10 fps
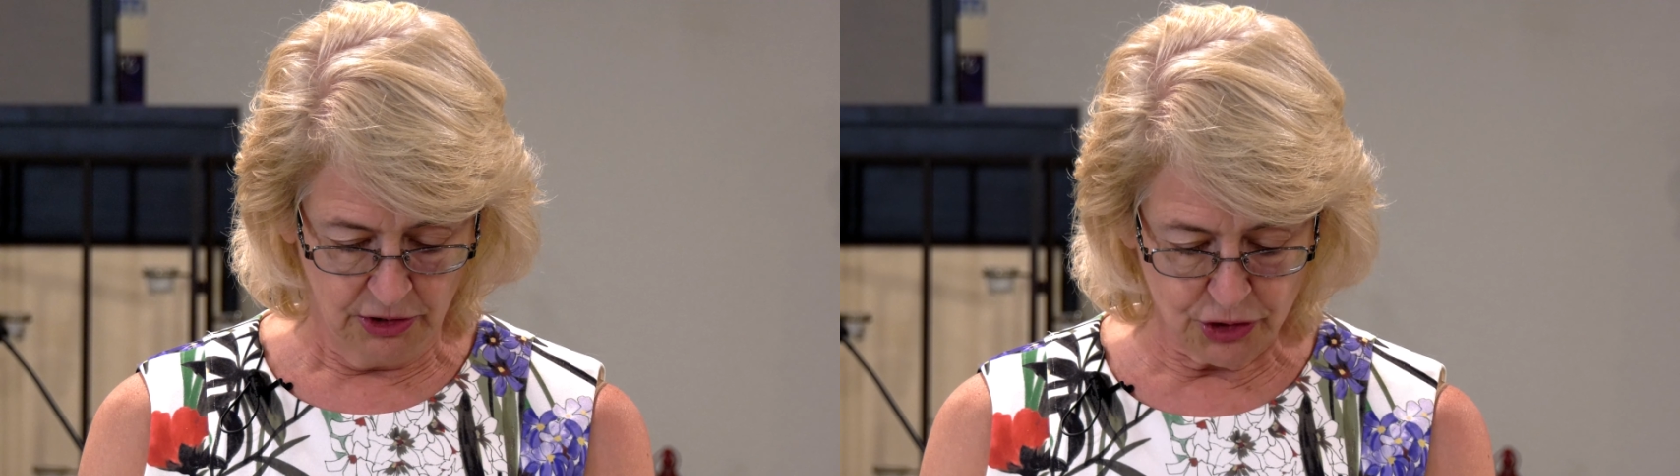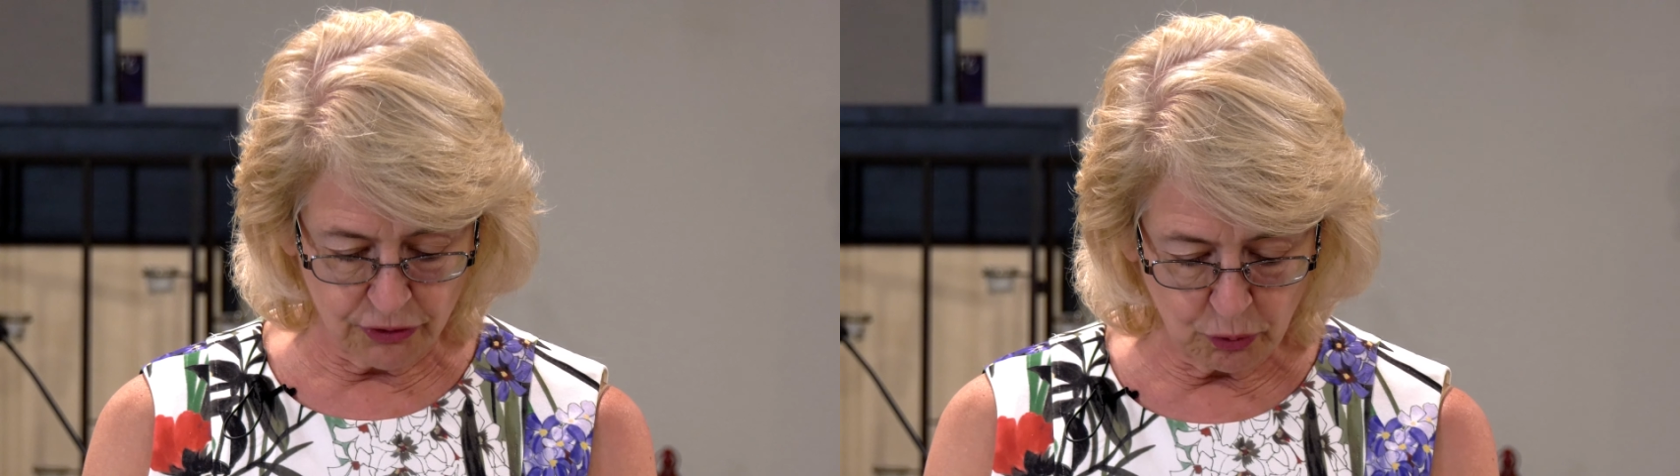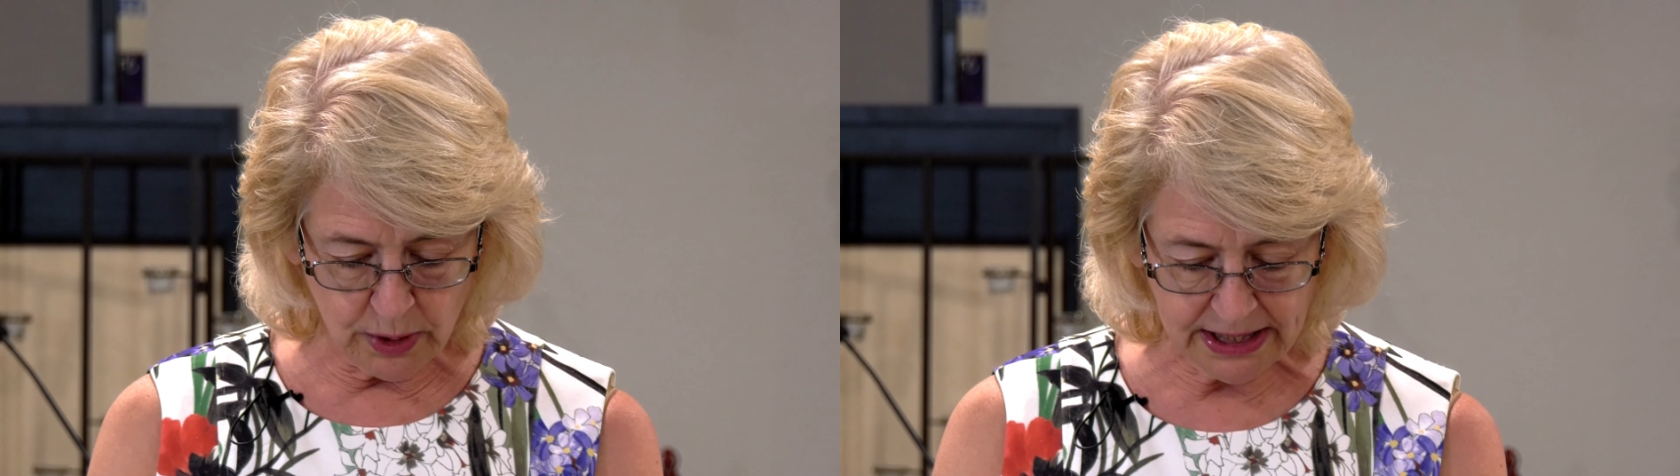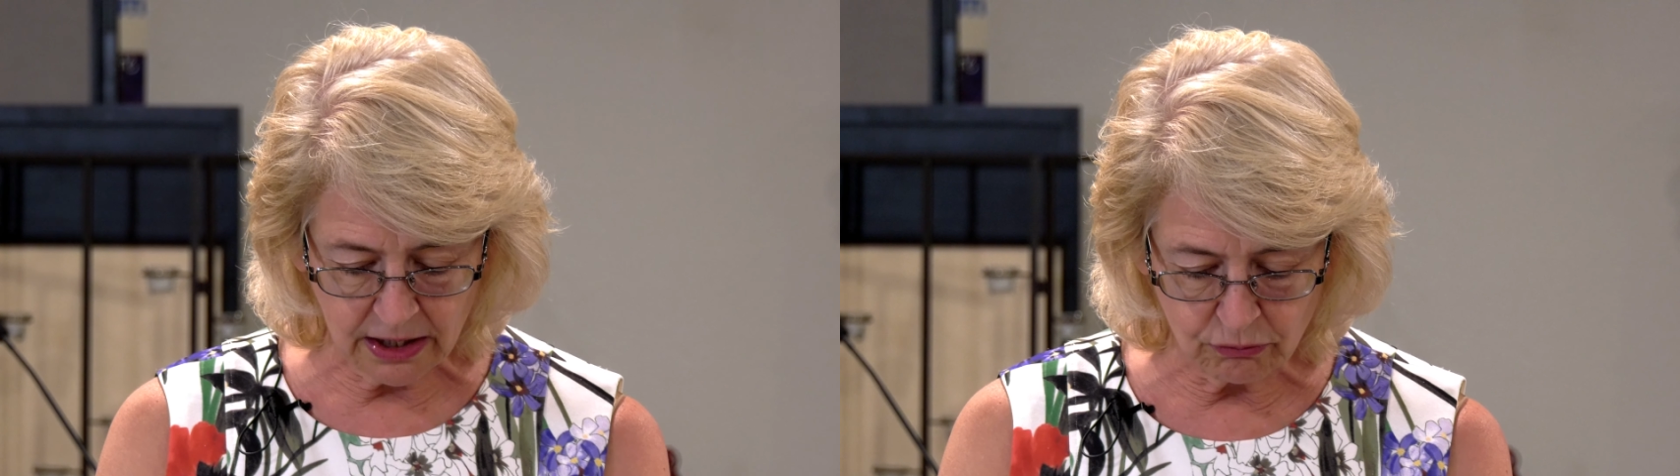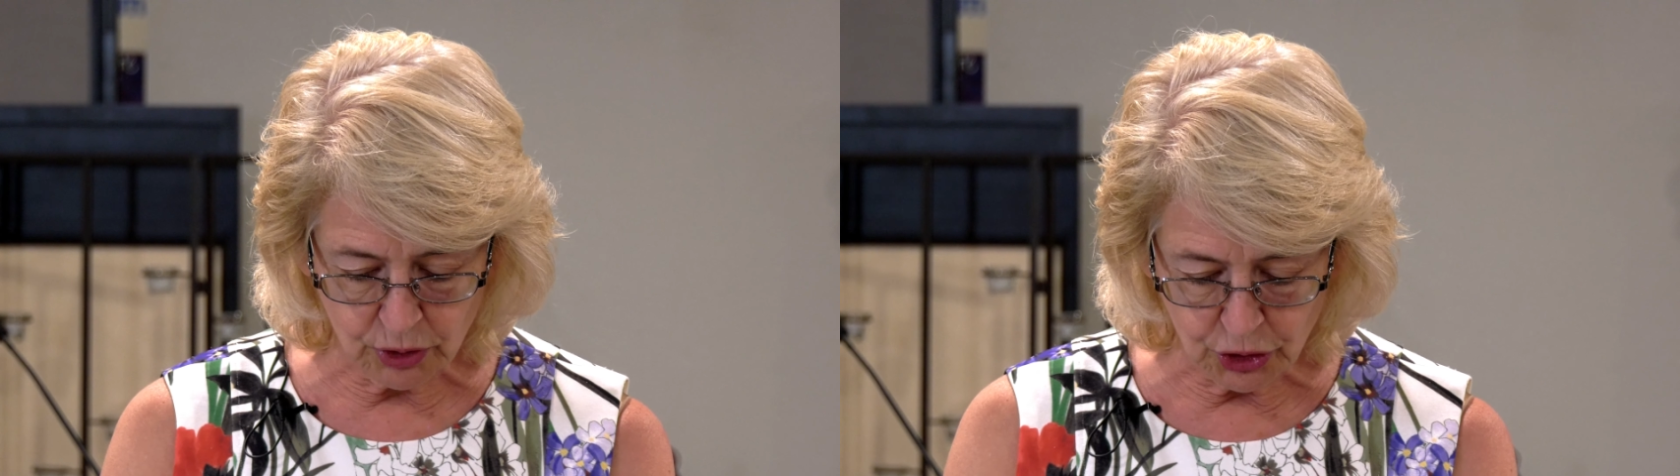so that we
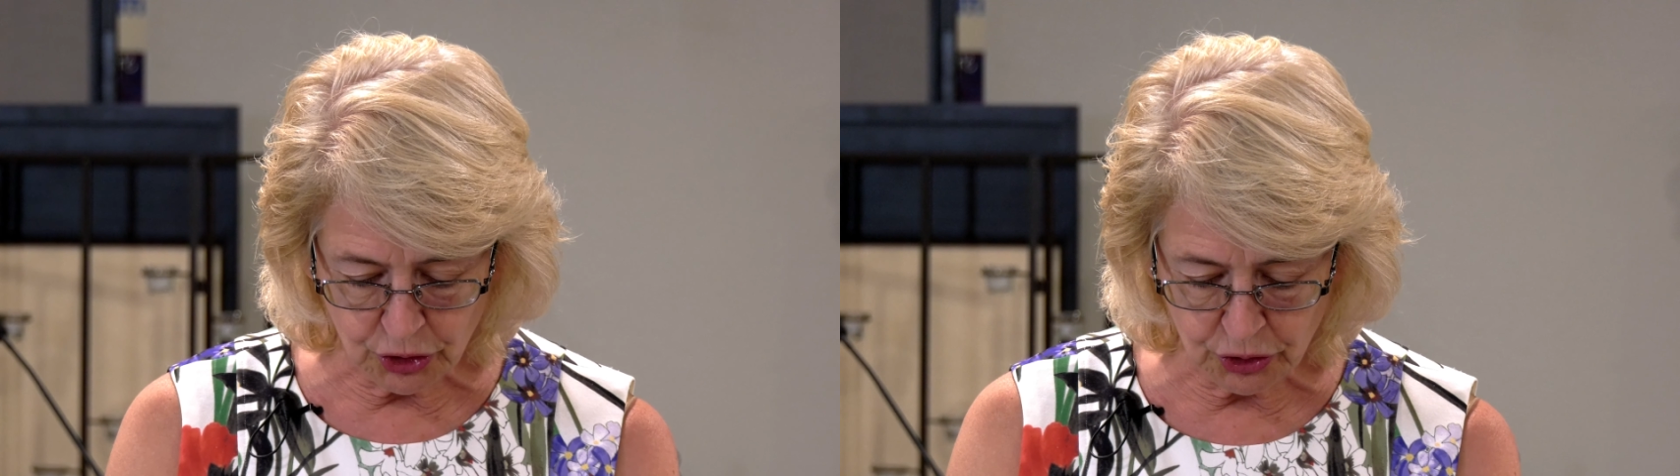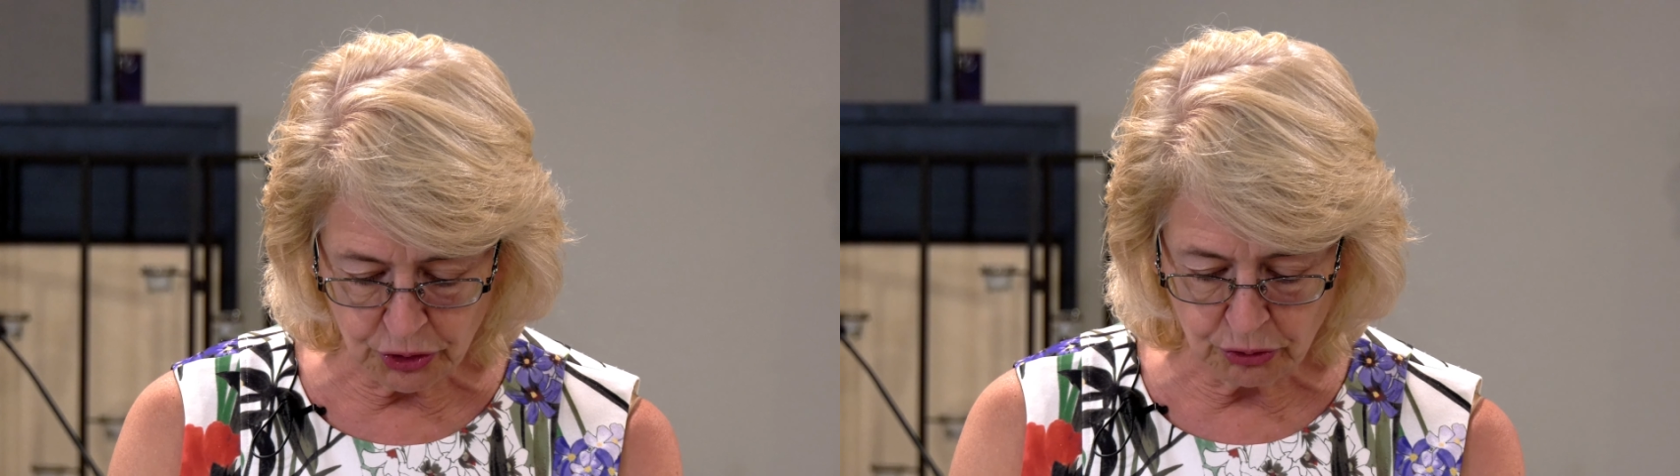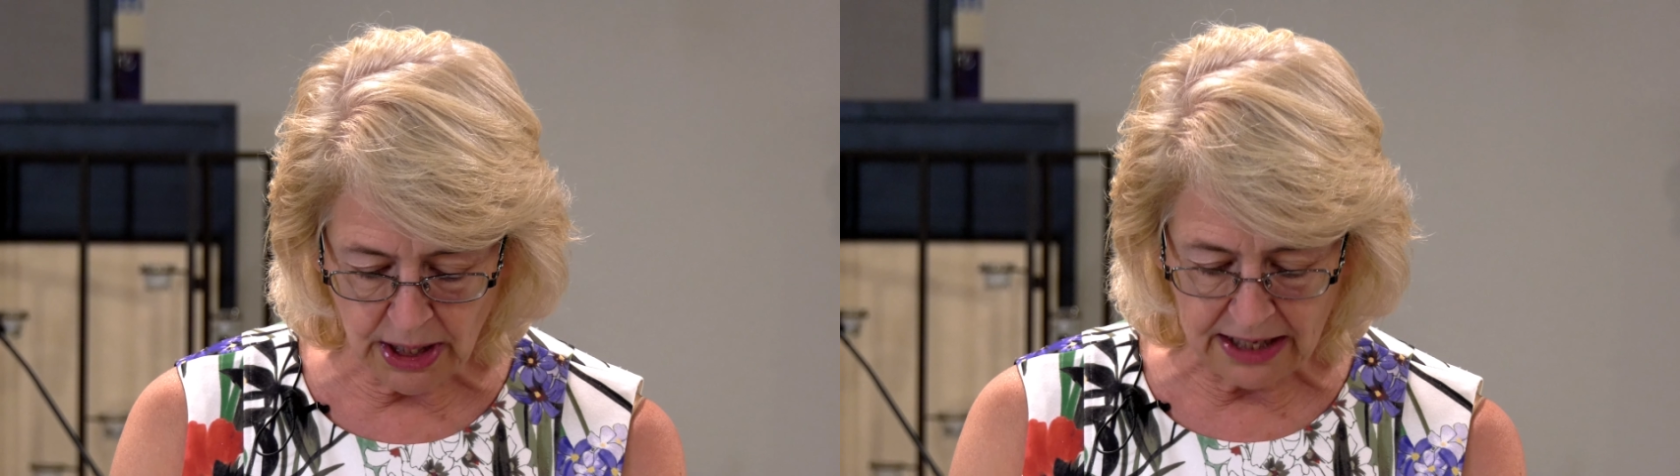can renew